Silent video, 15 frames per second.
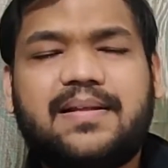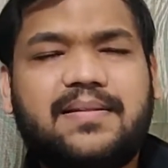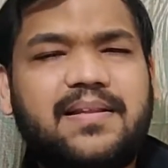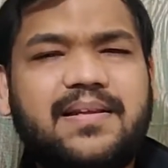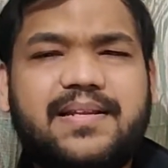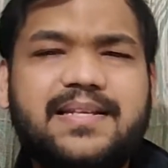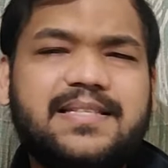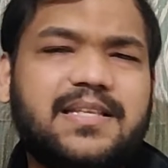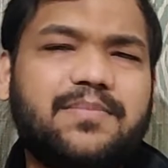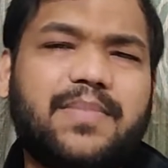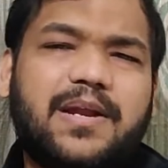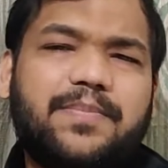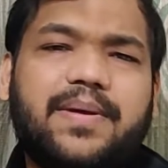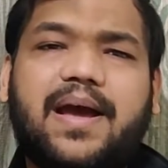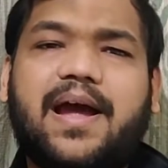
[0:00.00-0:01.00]
The reason
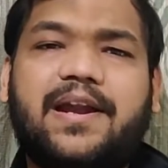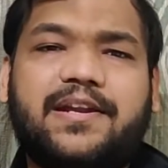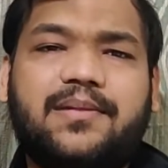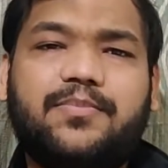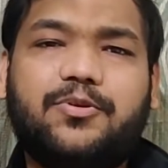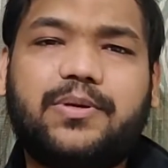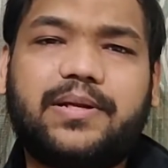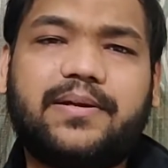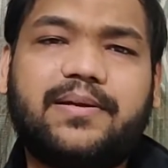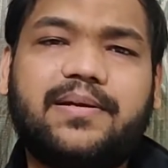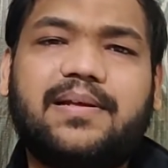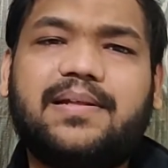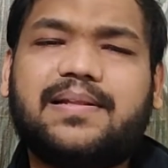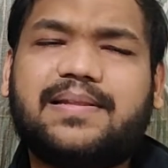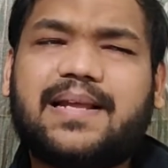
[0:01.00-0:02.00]
might be attributed
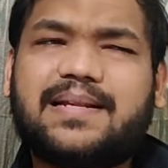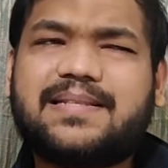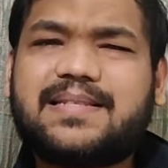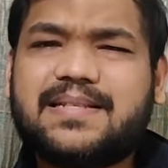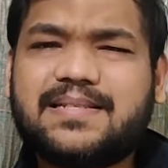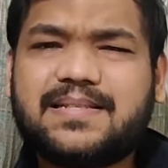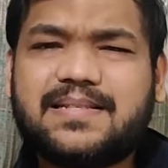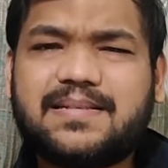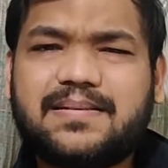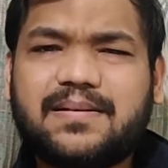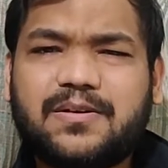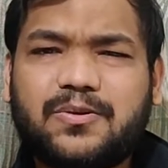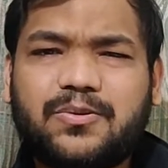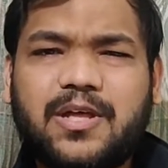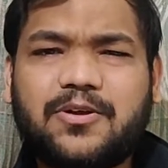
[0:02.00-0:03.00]
that since
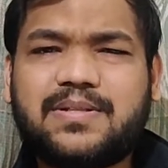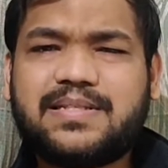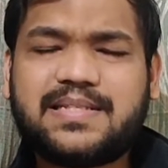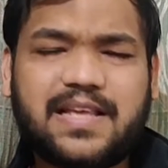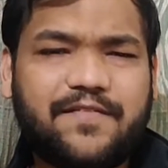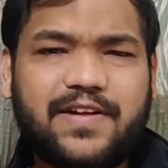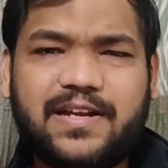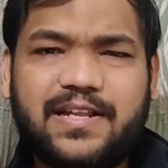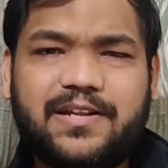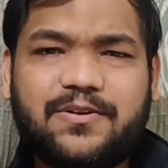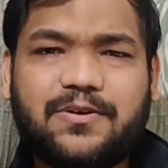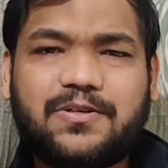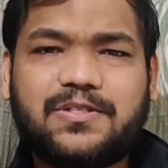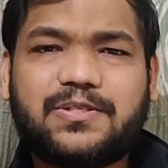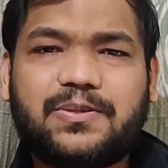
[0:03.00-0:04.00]
2017
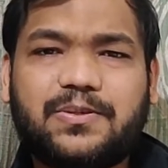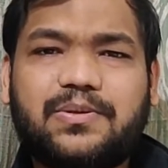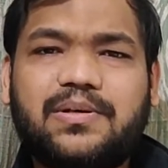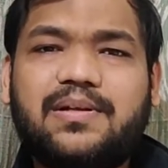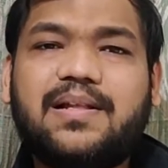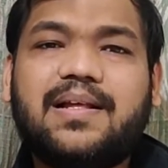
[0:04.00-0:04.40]
or so,